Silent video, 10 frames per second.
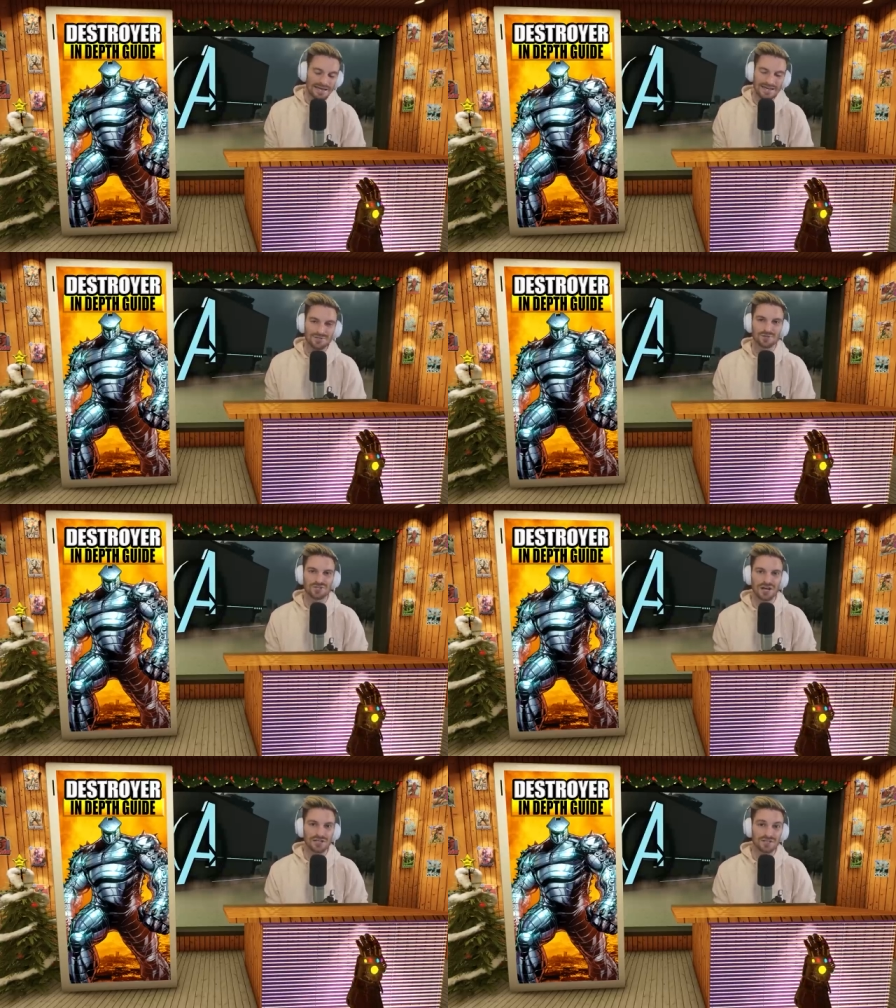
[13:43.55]

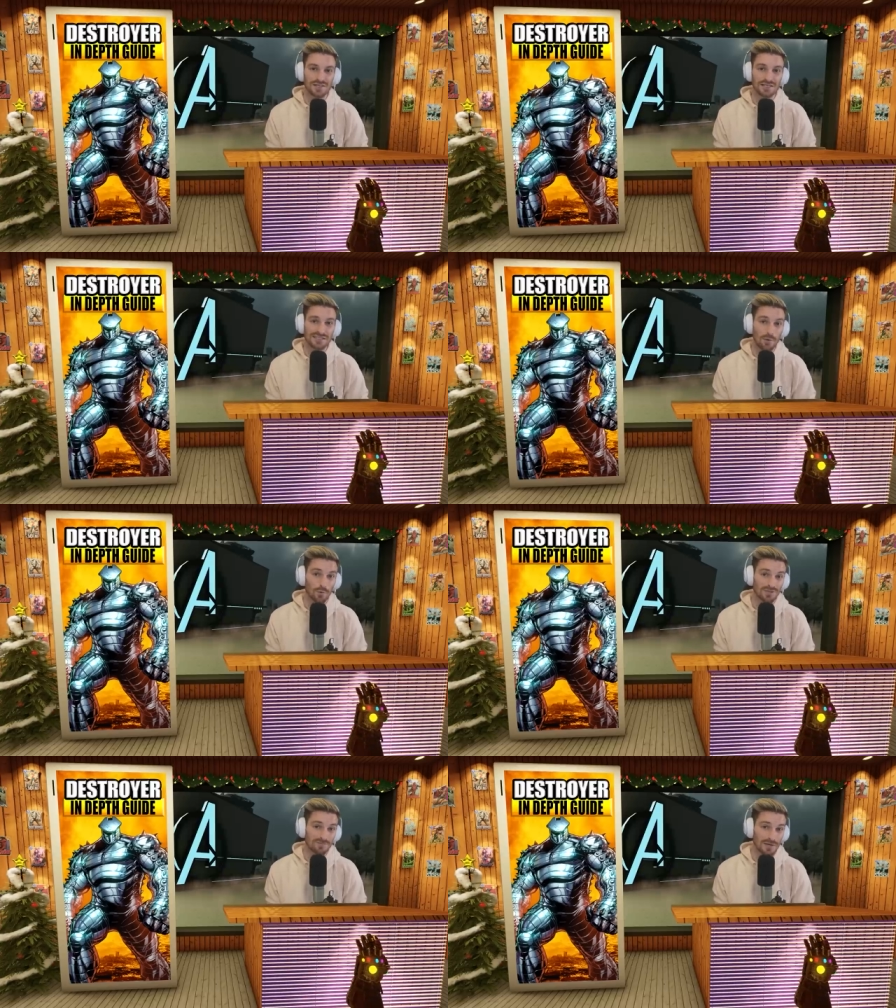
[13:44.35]
interchange things that
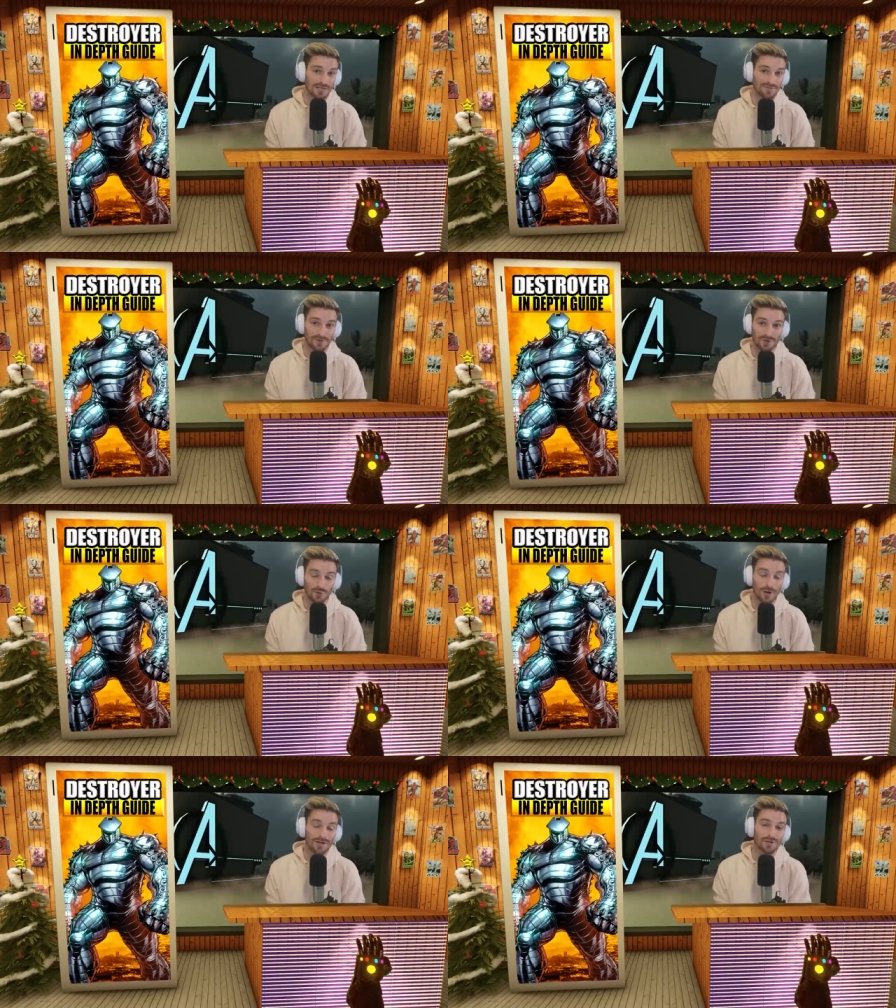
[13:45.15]
works best for
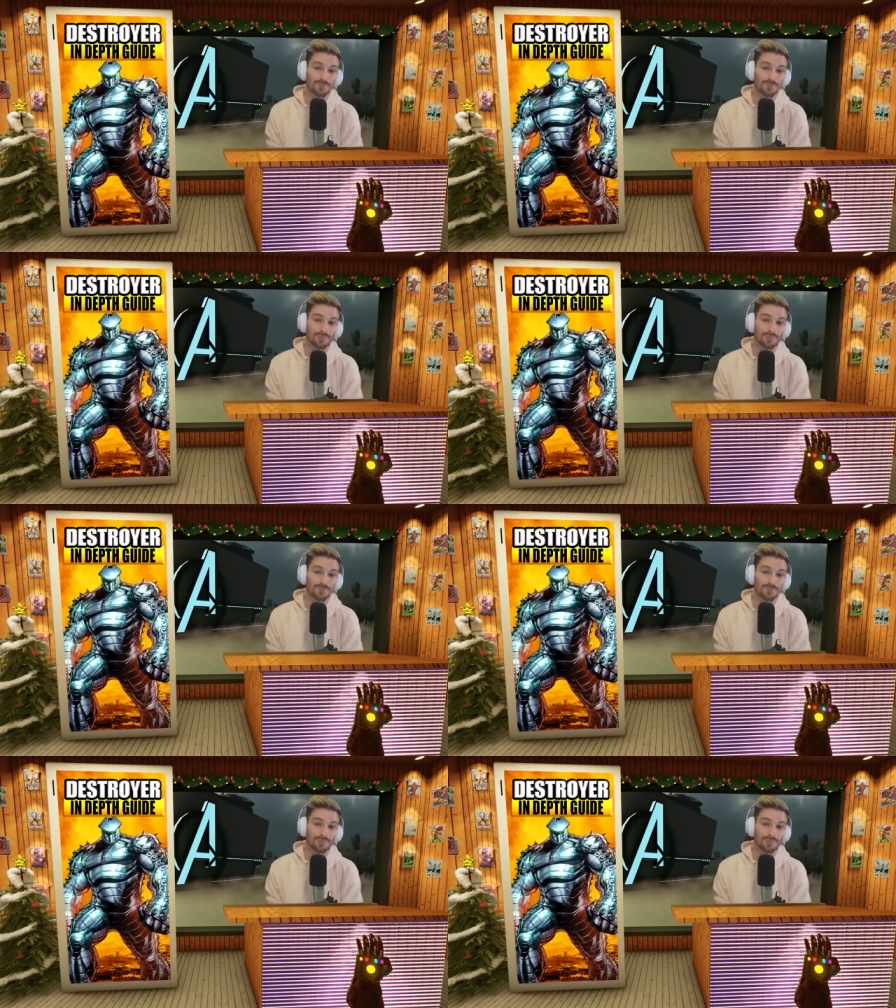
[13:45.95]
you and your